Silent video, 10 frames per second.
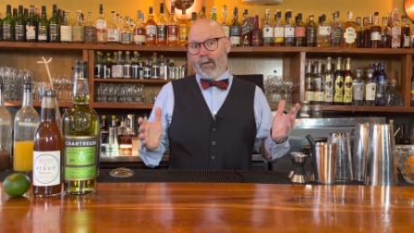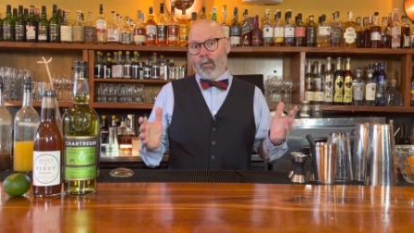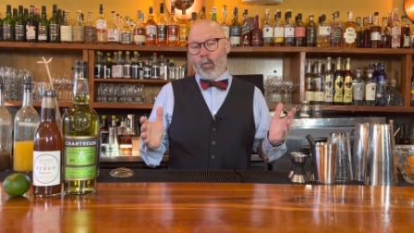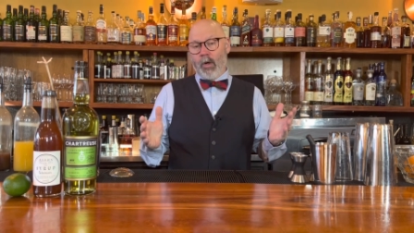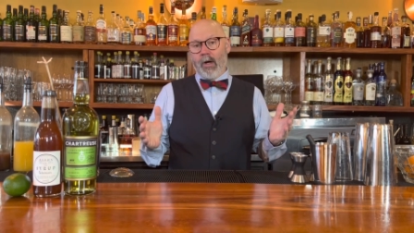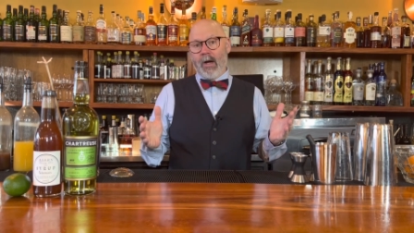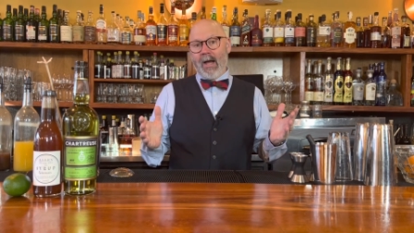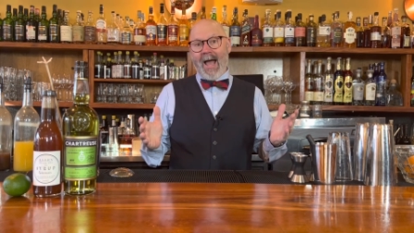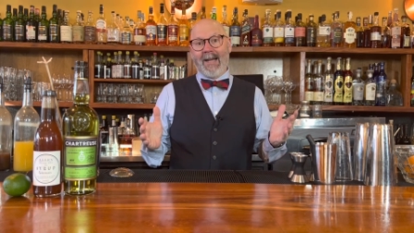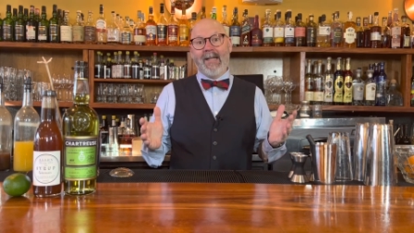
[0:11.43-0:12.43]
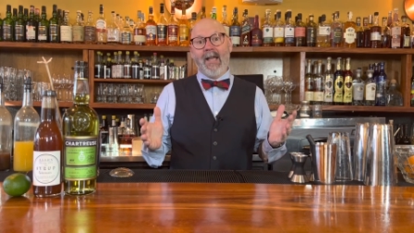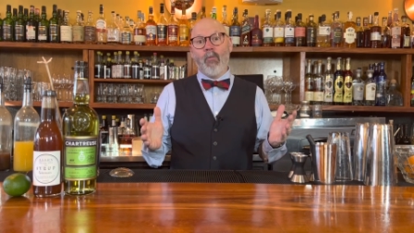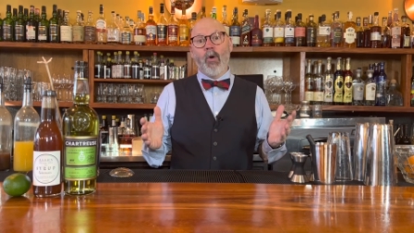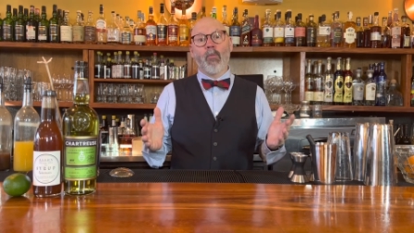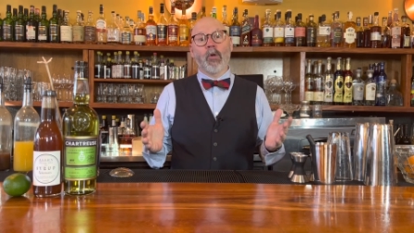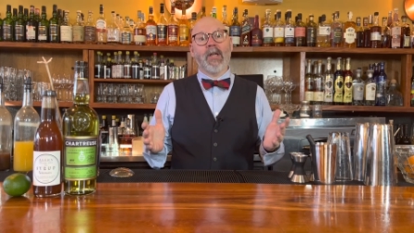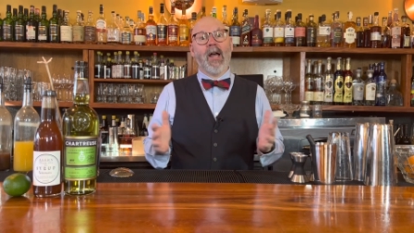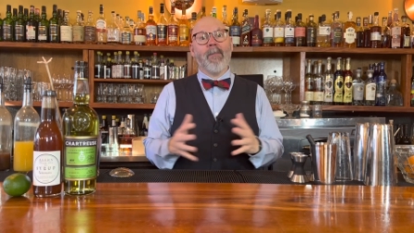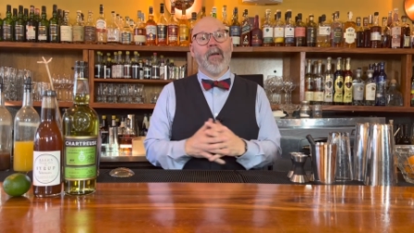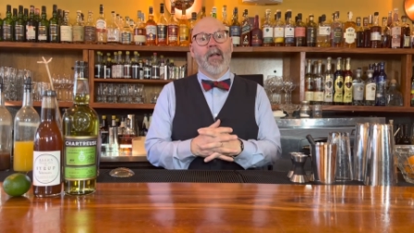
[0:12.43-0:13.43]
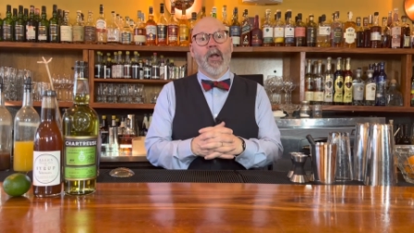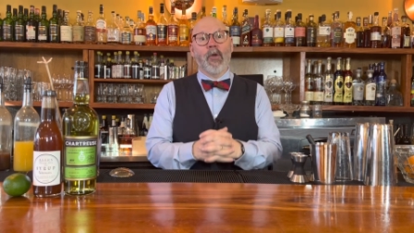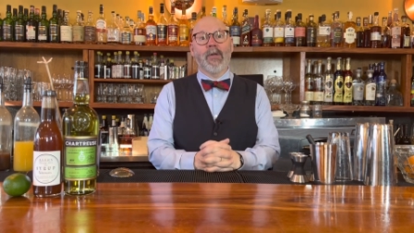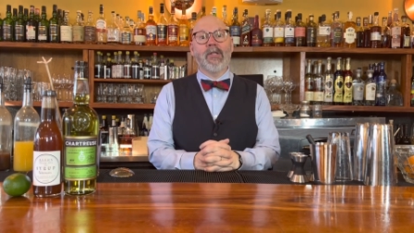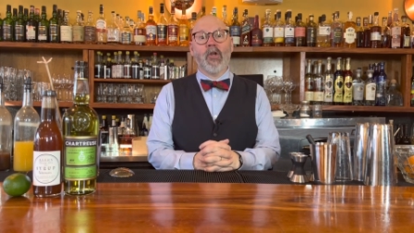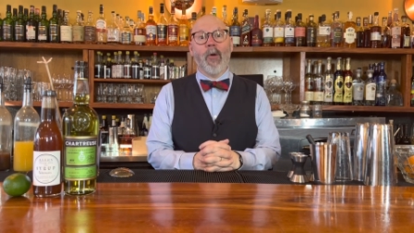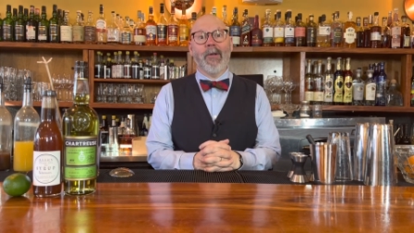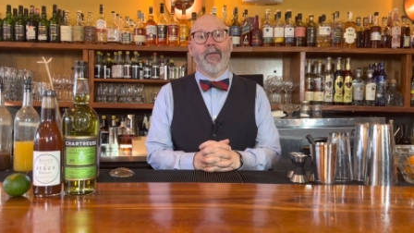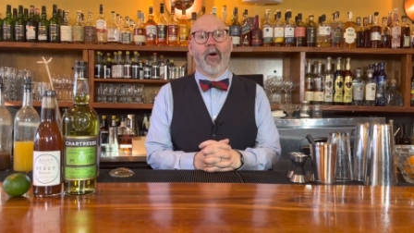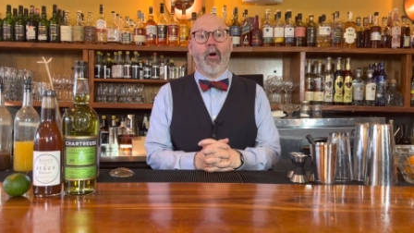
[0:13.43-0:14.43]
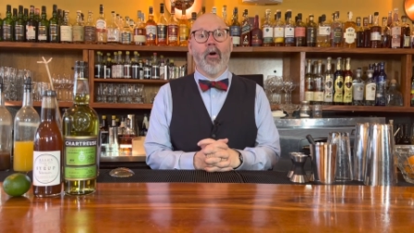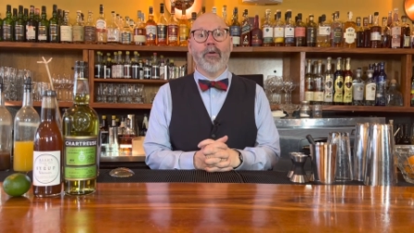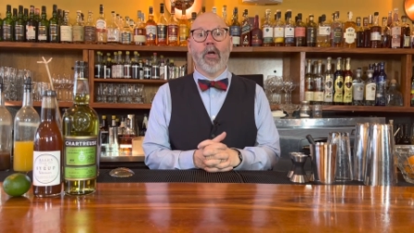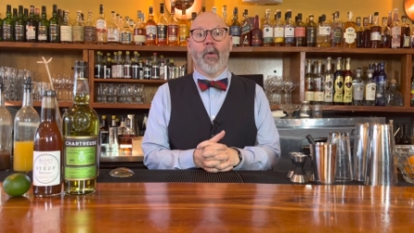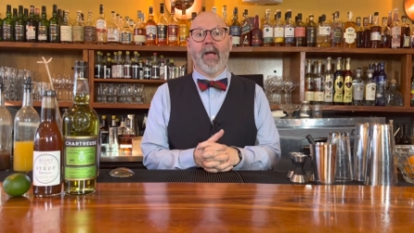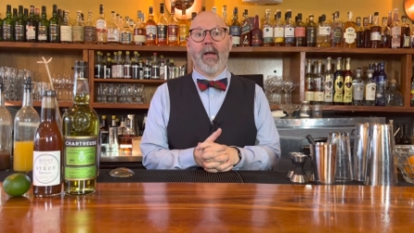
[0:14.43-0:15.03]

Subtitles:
We're at it again one more time. Another installment of our ongoing